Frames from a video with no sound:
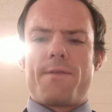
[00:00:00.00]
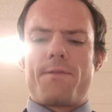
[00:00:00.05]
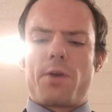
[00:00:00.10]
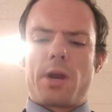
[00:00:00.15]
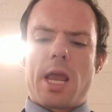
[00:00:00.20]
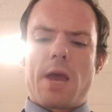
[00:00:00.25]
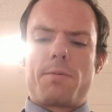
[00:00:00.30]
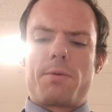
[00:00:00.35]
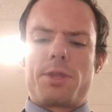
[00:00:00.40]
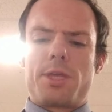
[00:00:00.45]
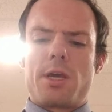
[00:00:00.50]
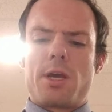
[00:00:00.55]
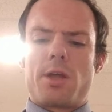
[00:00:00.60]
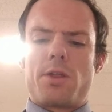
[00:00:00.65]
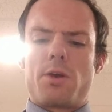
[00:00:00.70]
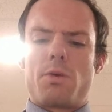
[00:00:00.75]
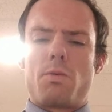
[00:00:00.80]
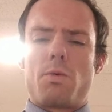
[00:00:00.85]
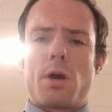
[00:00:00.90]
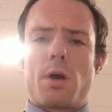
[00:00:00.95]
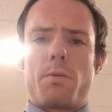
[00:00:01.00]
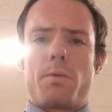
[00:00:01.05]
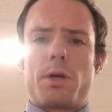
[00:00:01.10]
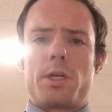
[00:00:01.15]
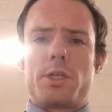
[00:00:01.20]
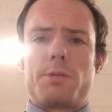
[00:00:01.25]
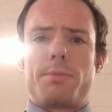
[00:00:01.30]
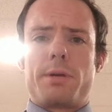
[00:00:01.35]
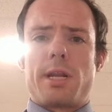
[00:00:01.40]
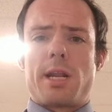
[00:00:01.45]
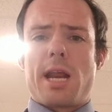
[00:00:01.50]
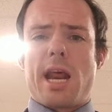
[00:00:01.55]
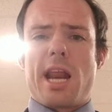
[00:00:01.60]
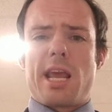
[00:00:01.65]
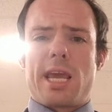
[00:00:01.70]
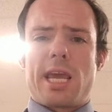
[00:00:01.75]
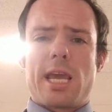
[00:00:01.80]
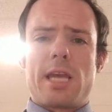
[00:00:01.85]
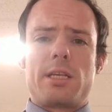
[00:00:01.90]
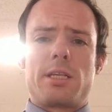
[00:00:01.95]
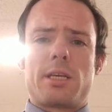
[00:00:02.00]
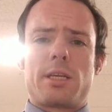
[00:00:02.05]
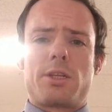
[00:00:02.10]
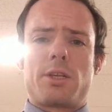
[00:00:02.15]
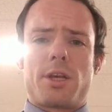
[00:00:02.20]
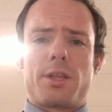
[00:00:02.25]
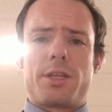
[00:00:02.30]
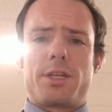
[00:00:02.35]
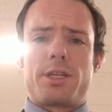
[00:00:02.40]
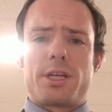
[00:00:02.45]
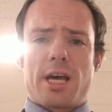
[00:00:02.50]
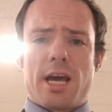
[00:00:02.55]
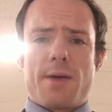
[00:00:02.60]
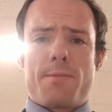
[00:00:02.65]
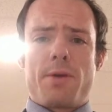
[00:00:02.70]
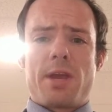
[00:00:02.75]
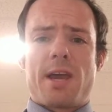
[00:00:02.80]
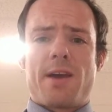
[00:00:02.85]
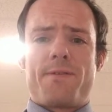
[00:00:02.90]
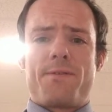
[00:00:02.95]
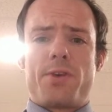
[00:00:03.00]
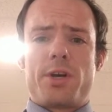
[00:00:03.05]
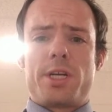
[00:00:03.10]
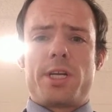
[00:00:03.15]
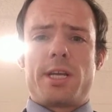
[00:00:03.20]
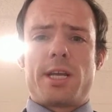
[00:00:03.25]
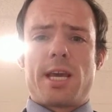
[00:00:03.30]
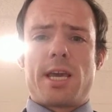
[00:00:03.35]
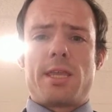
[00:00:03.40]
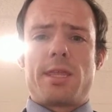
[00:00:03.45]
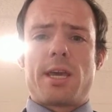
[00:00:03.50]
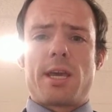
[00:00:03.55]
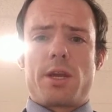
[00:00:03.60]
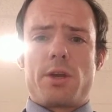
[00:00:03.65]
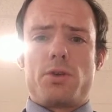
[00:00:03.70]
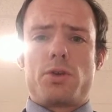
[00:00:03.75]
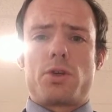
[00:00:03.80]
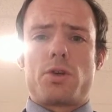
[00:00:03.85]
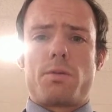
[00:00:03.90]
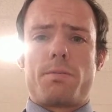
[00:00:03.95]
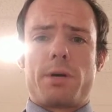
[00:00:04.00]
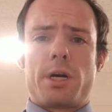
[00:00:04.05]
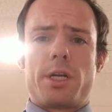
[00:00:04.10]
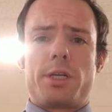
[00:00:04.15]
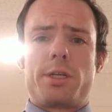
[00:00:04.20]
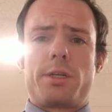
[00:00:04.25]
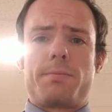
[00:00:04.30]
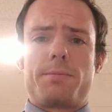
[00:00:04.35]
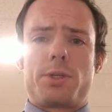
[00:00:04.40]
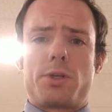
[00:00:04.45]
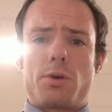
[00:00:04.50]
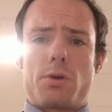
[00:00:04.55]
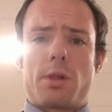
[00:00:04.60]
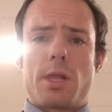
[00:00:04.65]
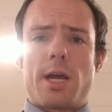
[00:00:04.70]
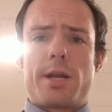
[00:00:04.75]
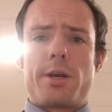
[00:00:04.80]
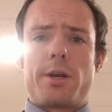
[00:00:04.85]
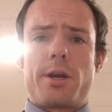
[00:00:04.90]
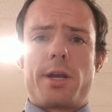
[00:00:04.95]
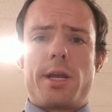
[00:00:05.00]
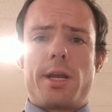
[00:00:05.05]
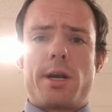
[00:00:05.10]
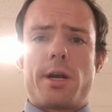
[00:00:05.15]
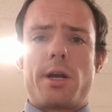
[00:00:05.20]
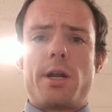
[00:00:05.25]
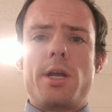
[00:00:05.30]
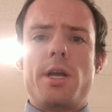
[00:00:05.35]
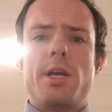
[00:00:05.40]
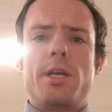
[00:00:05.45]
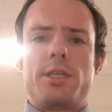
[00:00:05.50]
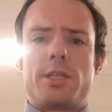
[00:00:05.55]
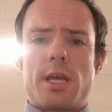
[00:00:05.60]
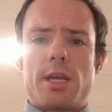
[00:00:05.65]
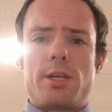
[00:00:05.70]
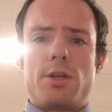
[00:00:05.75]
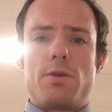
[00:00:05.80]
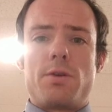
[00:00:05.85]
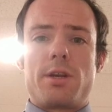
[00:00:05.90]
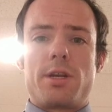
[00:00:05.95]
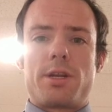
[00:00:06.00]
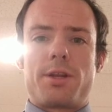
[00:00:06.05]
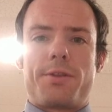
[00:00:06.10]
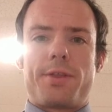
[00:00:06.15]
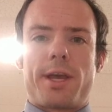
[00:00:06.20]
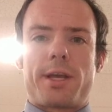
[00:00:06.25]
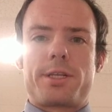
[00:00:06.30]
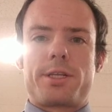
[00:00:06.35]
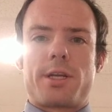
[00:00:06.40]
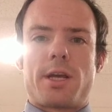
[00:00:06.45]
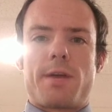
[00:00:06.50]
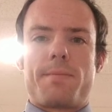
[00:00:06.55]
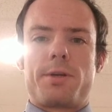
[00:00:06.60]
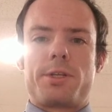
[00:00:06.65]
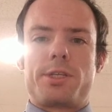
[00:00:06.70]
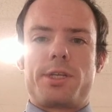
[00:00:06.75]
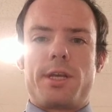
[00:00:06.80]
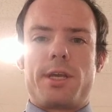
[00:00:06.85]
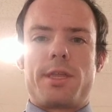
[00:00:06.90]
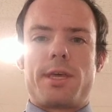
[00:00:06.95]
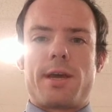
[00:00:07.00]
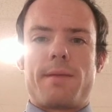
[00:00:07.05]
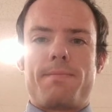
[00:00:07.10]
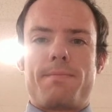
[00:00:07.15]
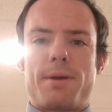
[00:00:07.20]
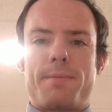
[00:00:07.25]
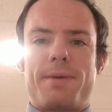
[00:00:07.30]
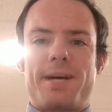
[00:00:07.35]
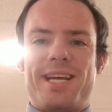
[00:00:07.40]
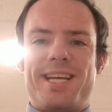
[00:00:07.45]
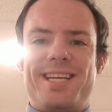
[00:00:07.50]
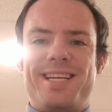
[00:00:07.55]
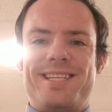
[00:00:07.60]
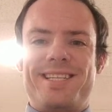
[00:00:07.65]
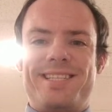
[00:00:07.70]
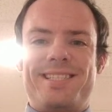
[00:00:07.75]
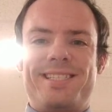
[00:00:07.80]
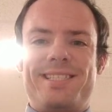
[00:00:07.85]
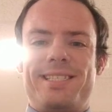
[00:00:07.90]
I forget what the other one was. But in any case, that's all the time we have for today. Thank you so much. I'm so glad you're here. Stay tuned until next time. I'll see you then. Bye-bye.